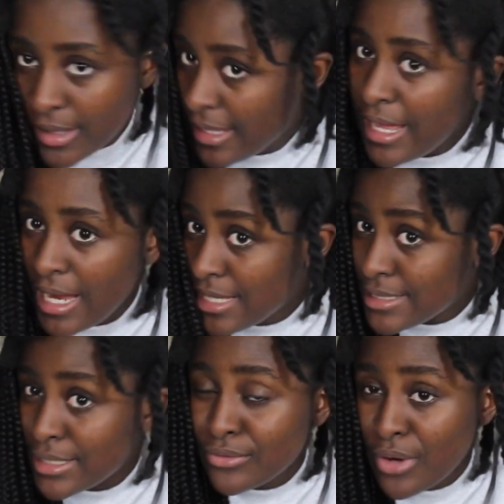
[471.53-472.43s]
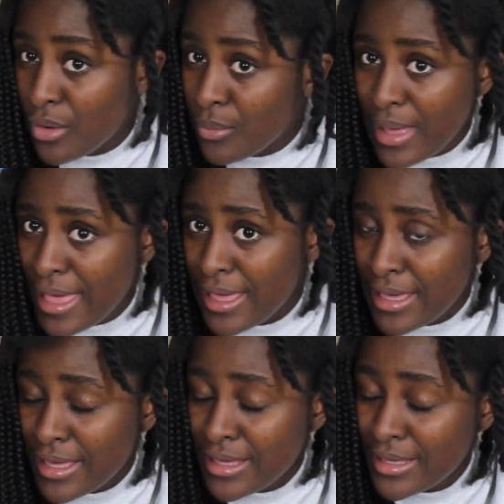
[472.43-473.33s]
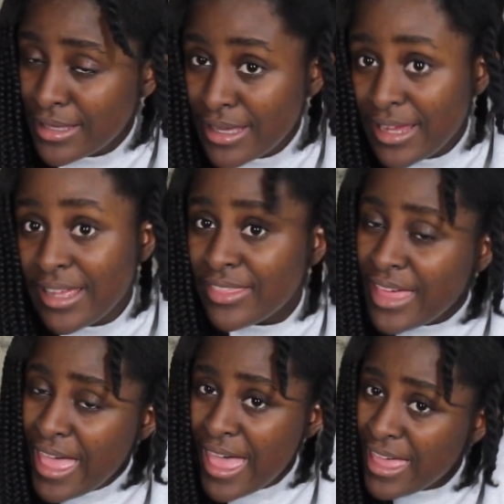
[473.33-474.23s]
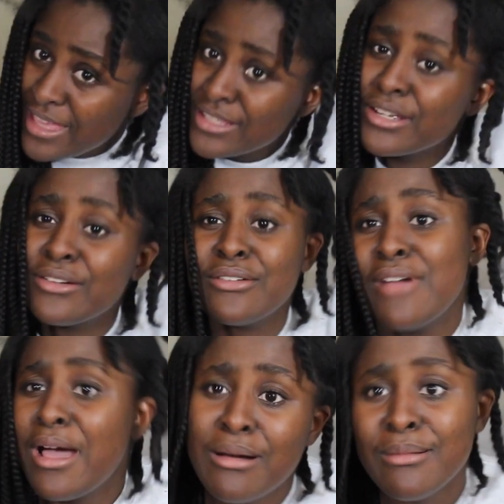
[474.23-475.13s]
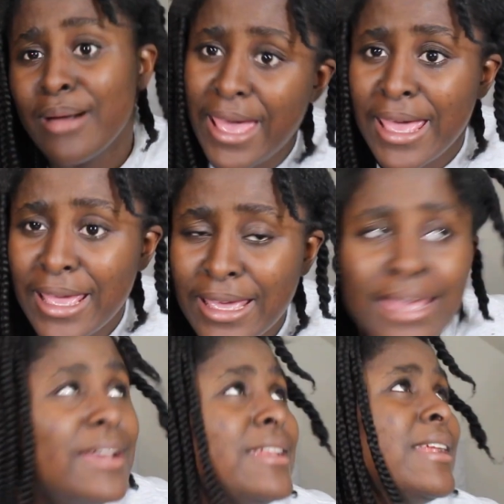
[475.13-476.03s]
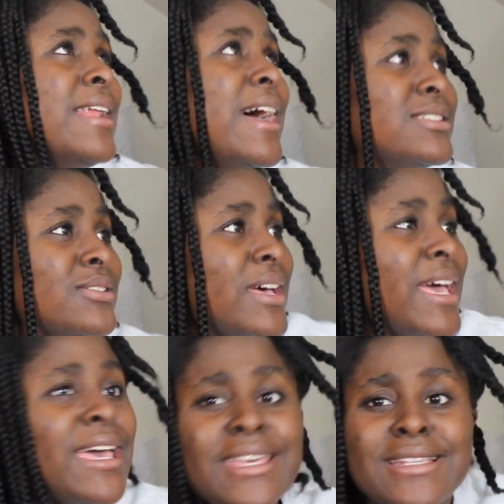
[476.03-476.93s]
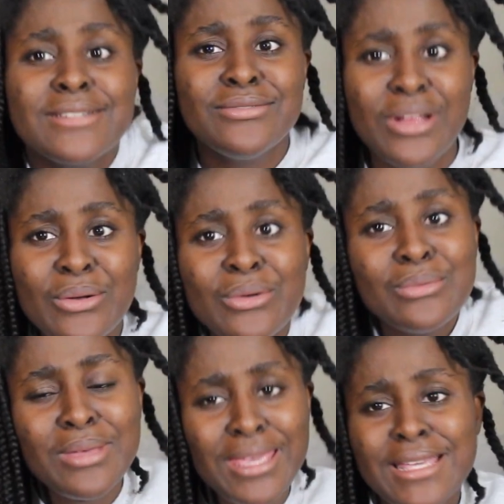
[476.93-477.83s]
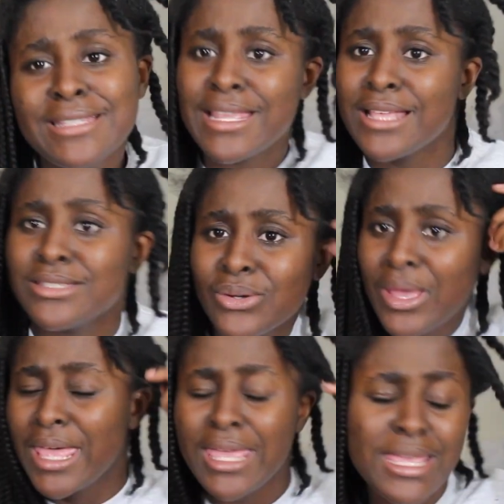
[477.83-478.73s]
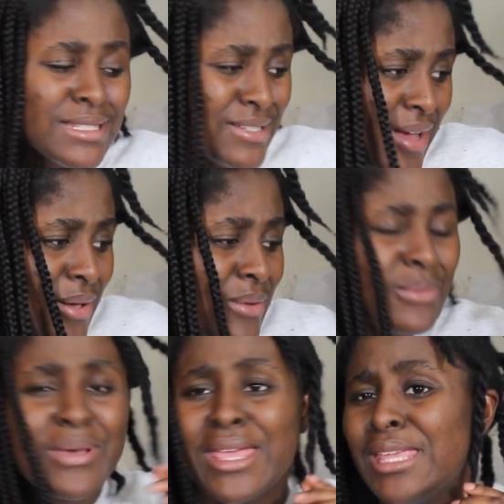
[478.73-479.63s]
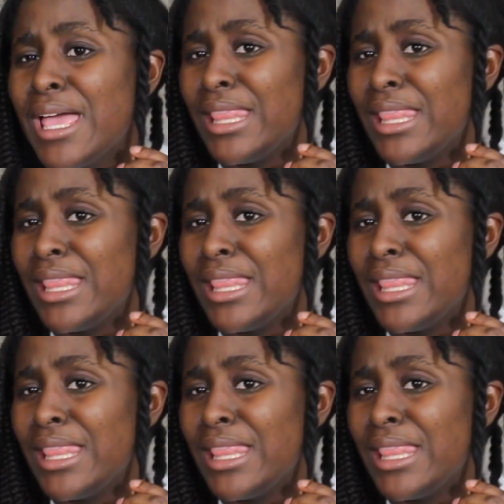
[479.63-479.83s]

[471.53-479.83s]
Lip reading: The hair is growing. The hair is growing. The natural hair is growing. The natural hair is growing.